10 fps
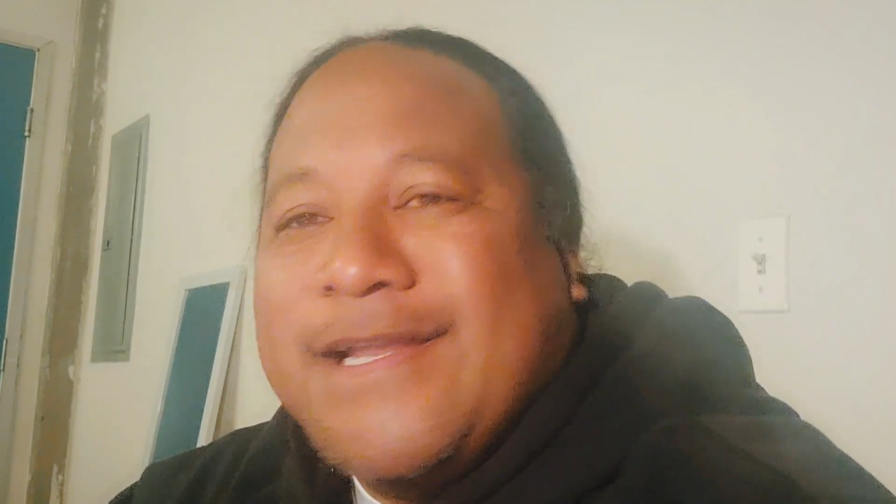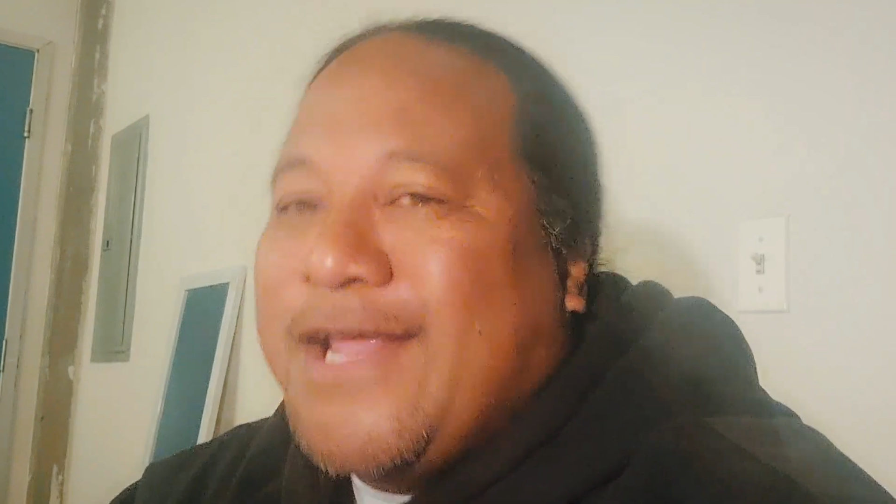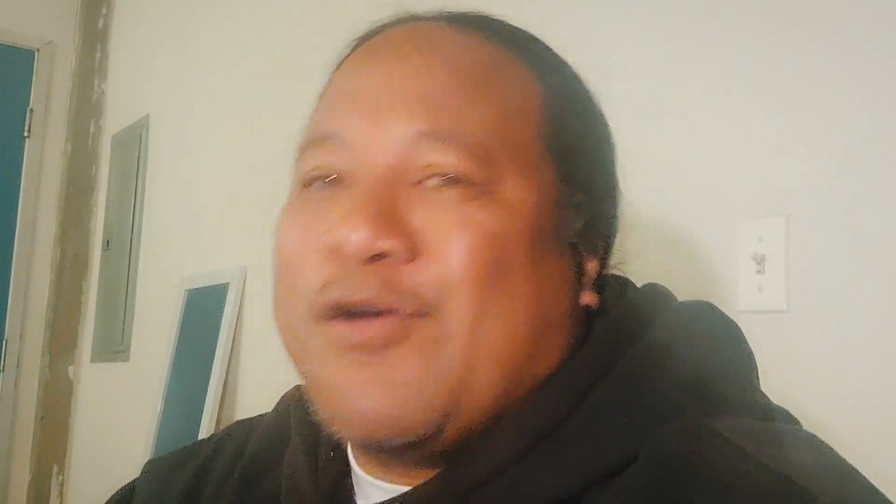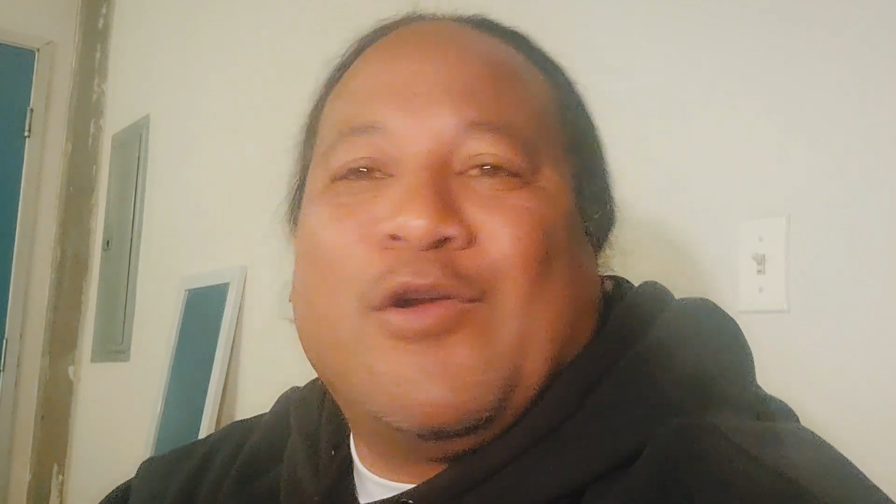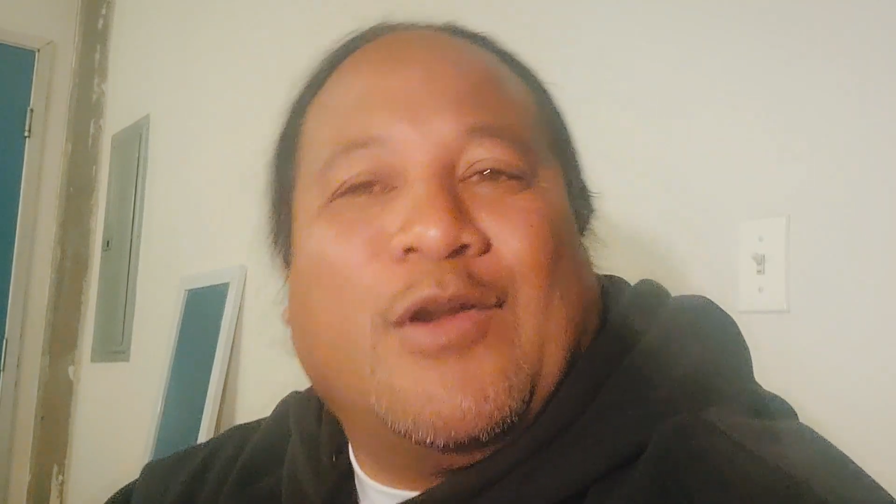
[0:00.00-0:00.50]

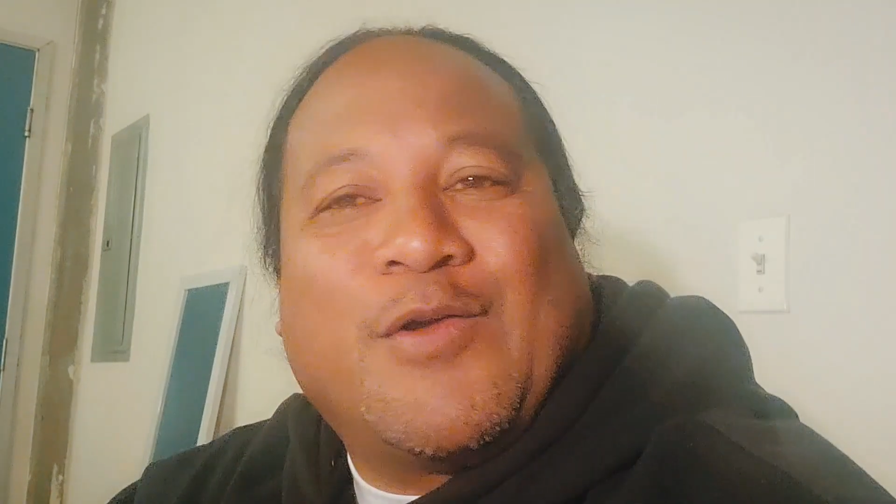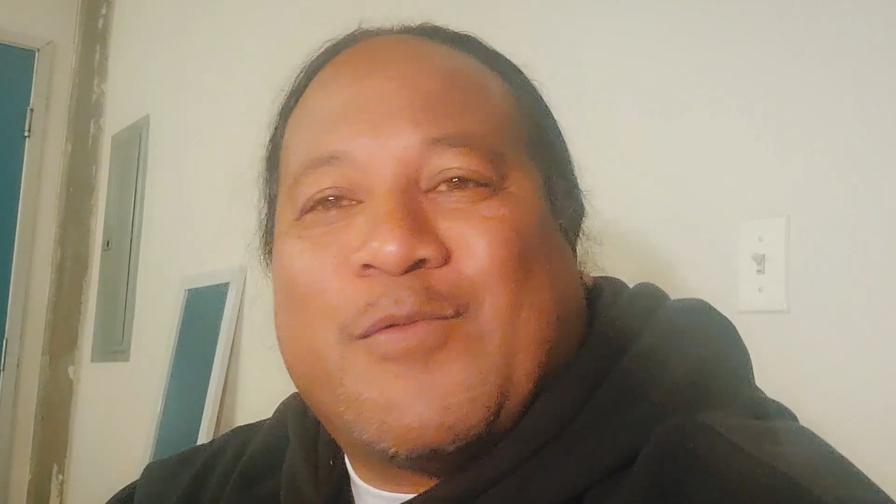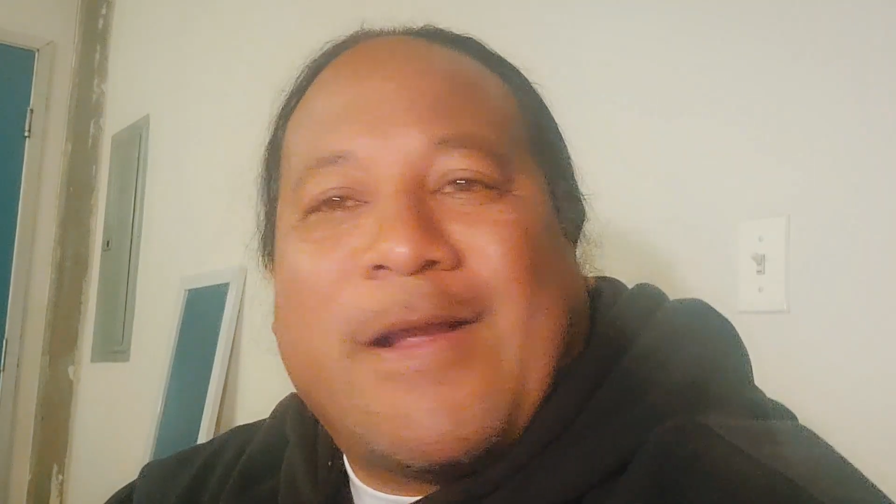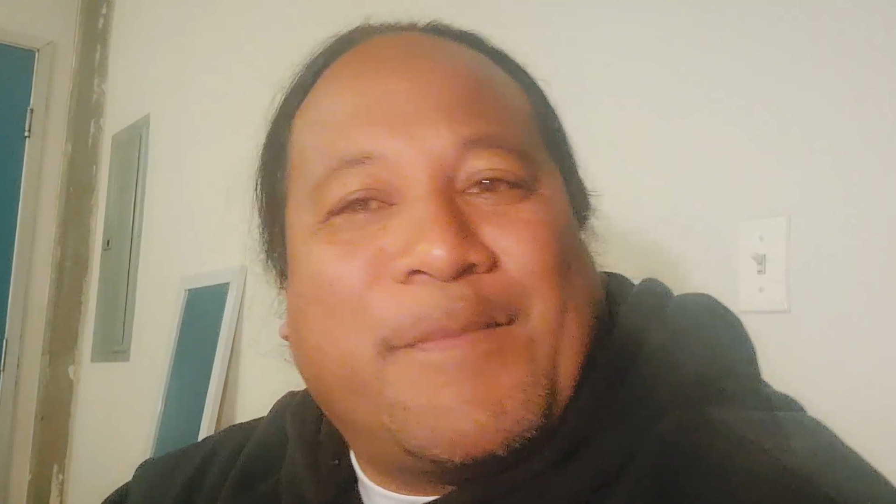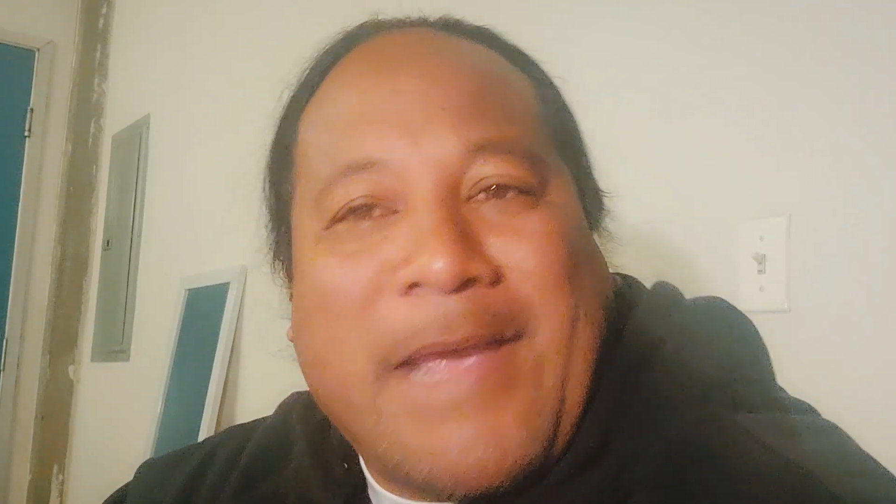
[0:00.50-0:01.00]
They gonna look
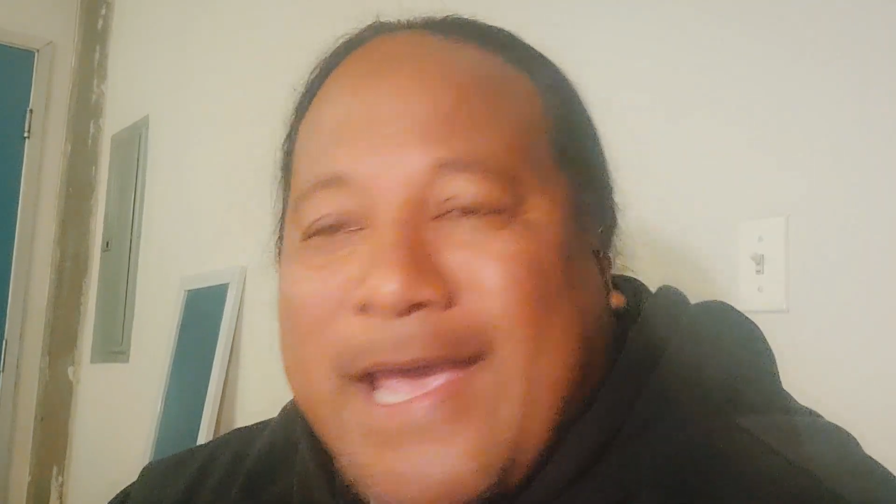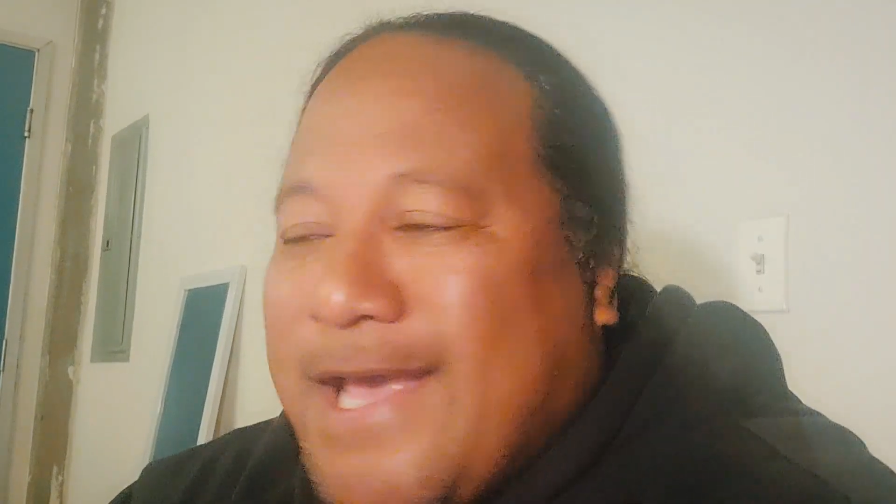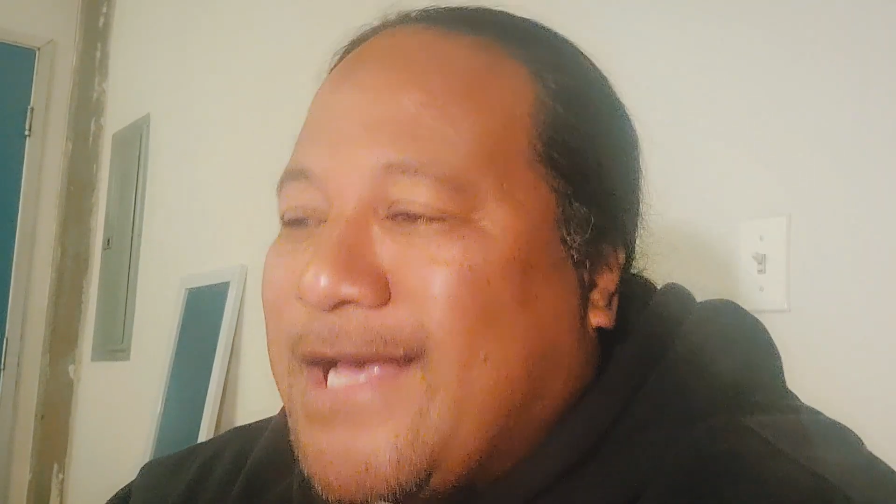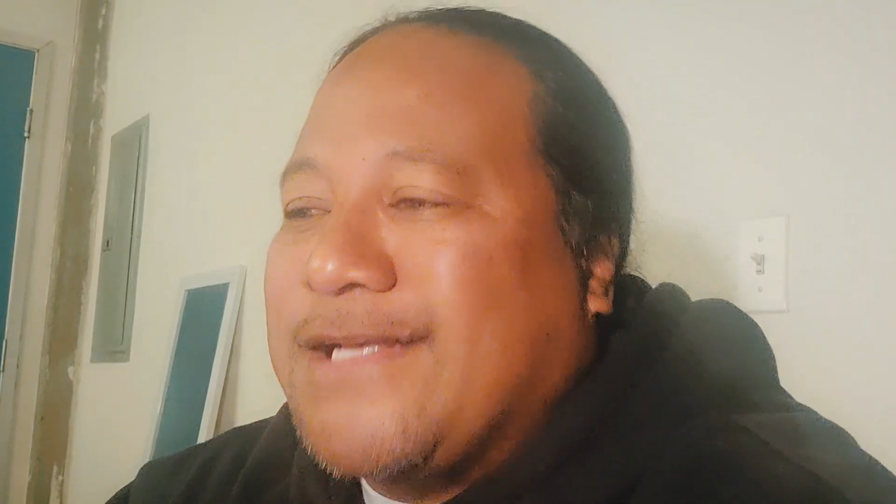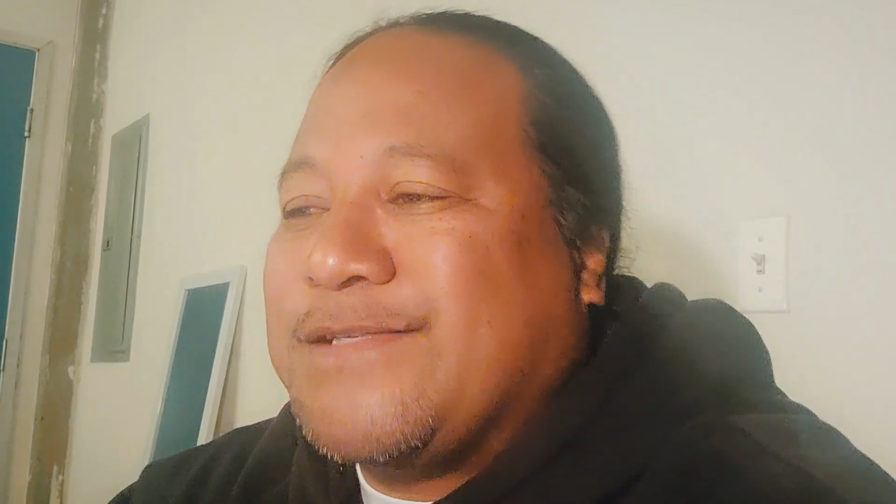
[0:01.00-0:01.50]
right
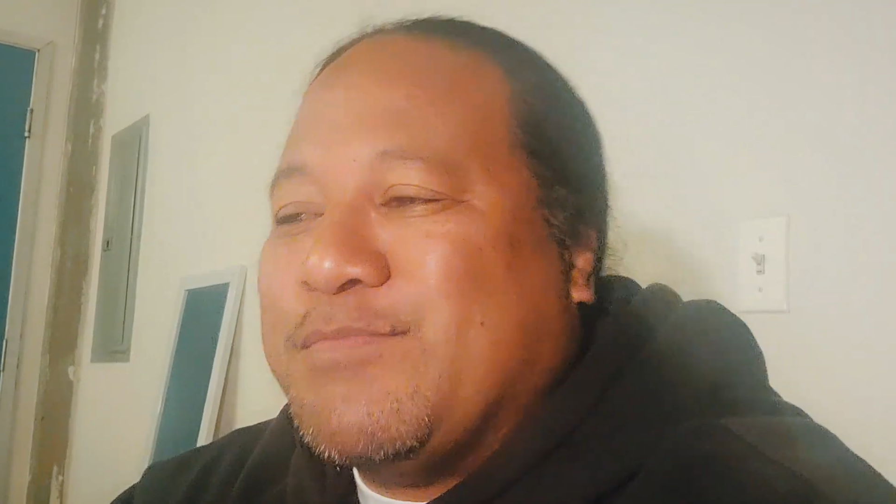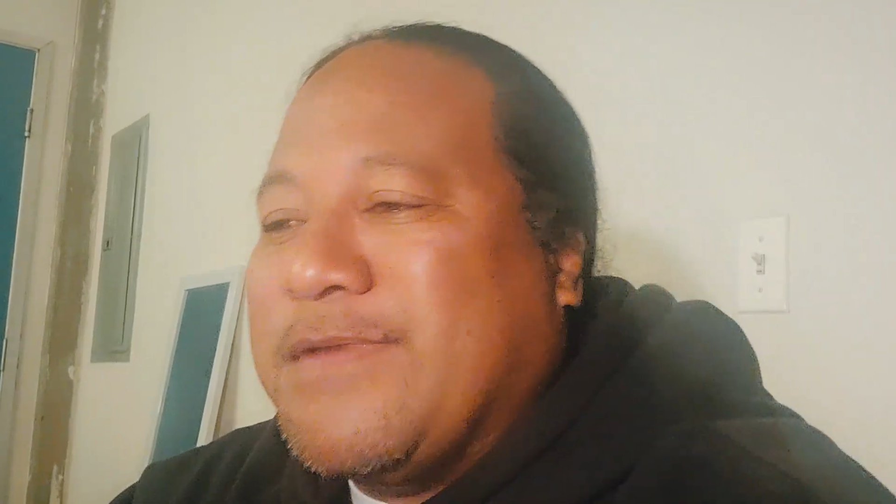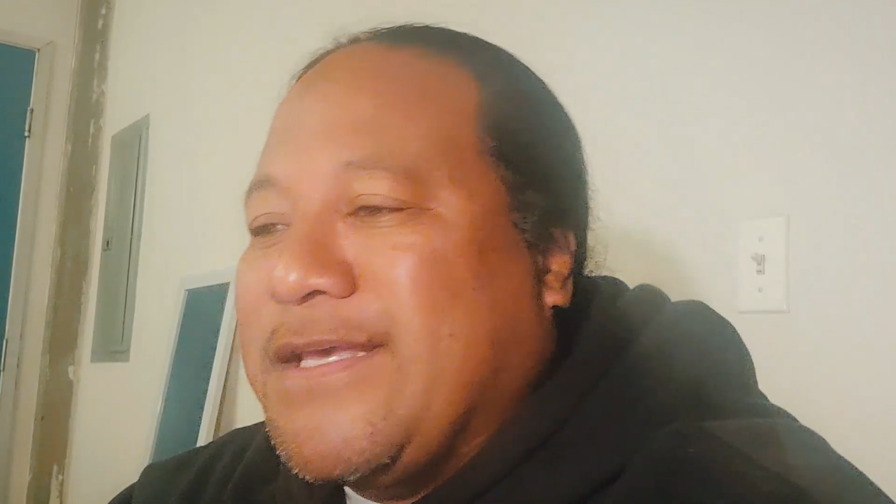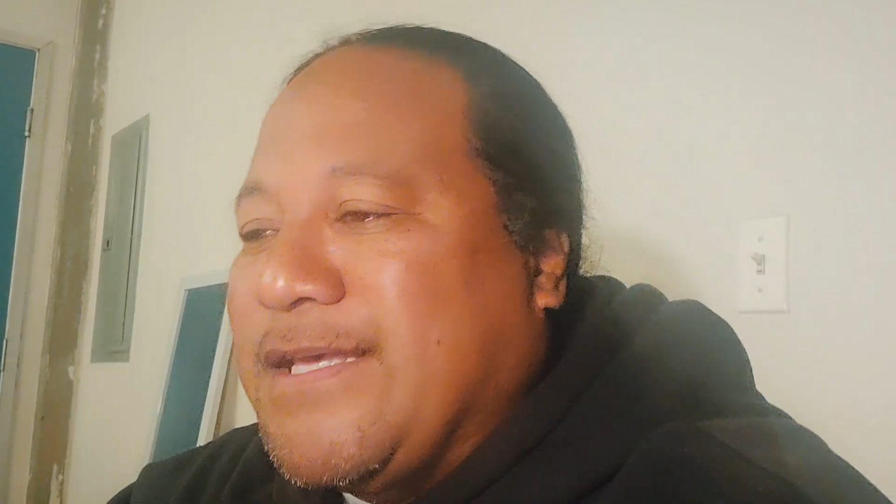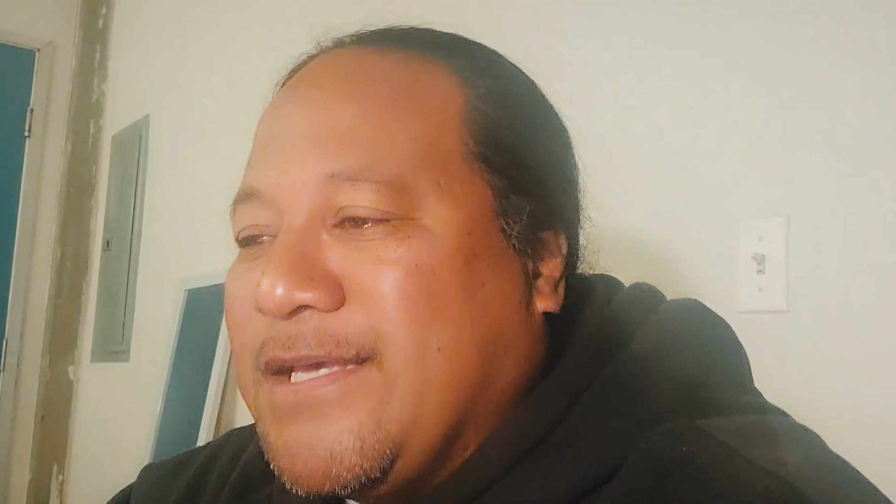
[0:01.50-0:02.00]
past
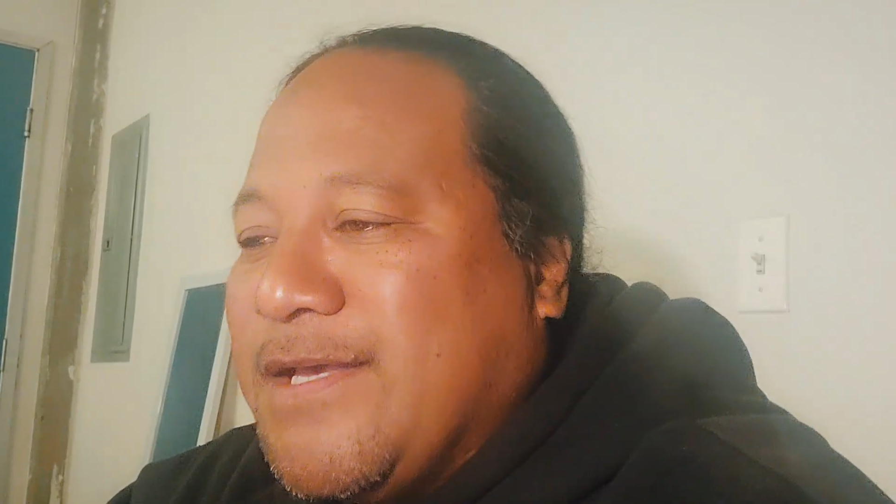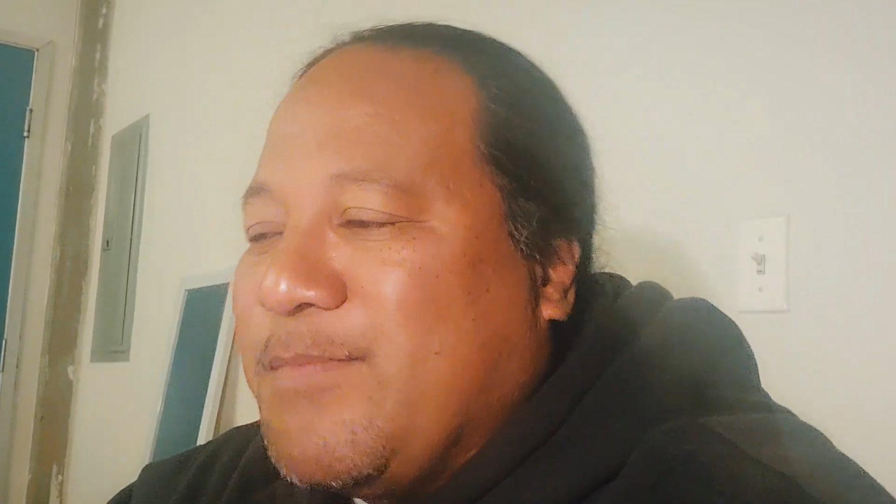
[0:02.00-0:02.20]
me.